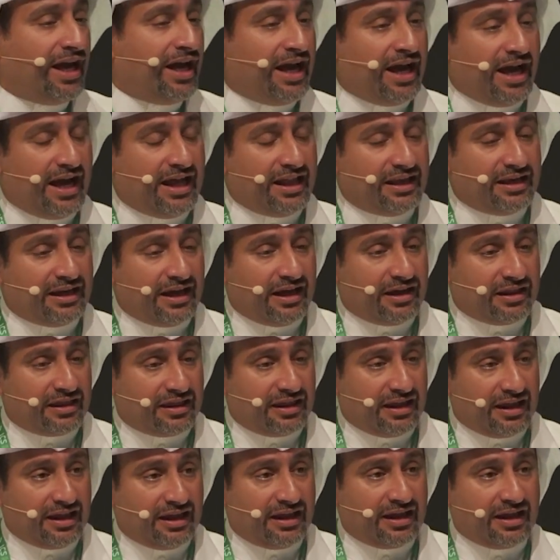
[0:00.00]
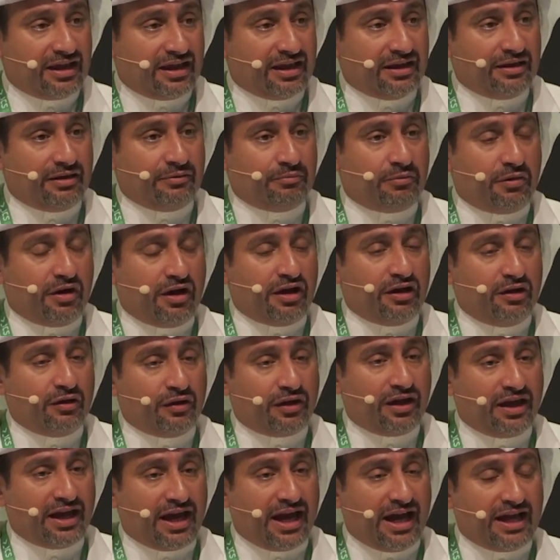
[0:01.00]
And I think by
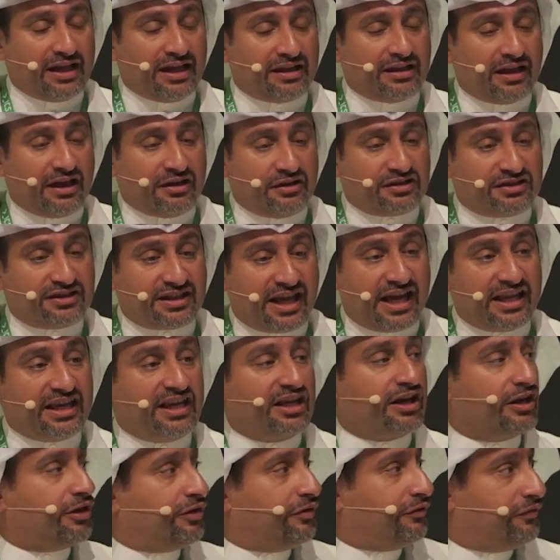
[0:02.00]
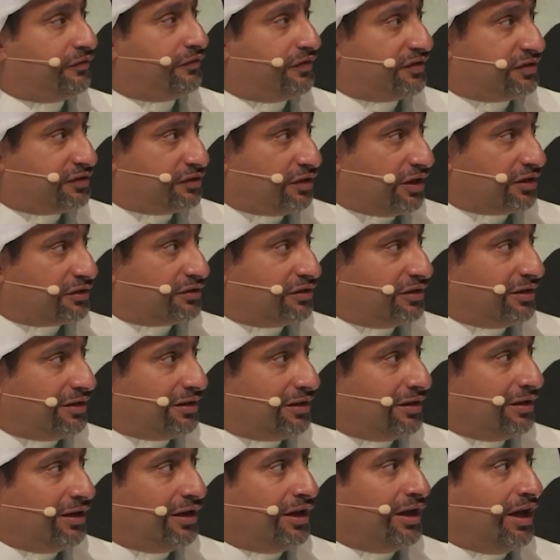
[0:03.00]
looking at understanding an infrastructure
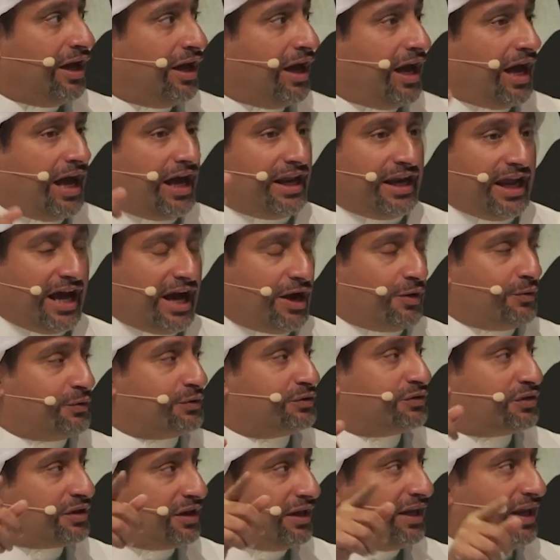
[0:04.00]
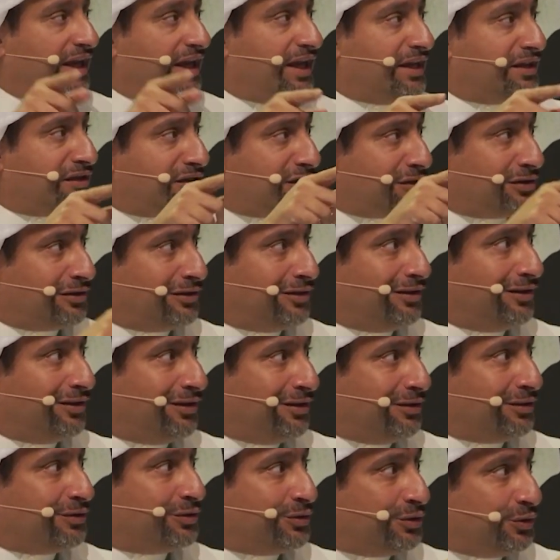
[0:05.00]
and how it relates
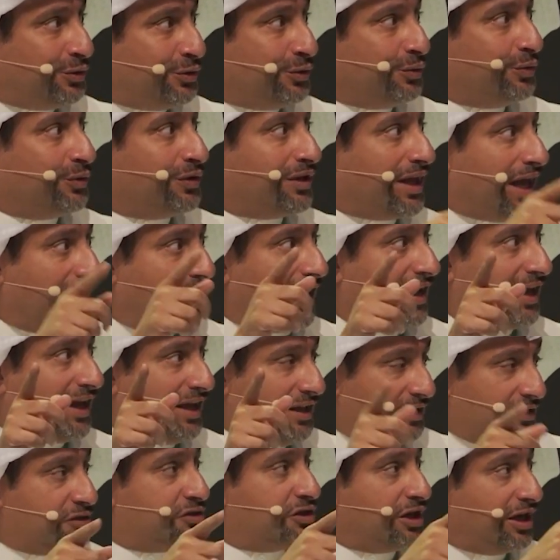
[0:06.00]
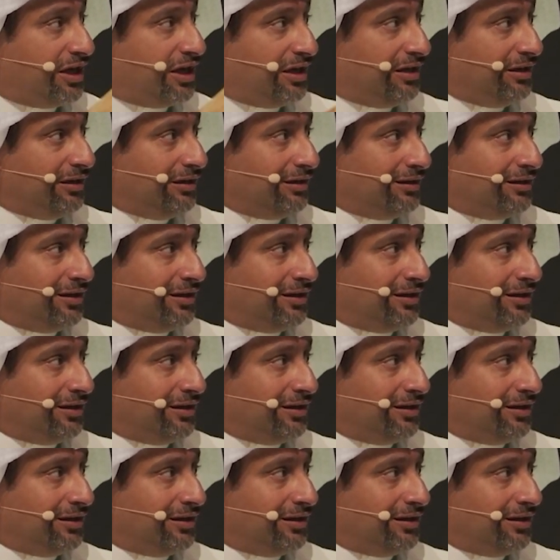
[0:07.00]
to the kill chain,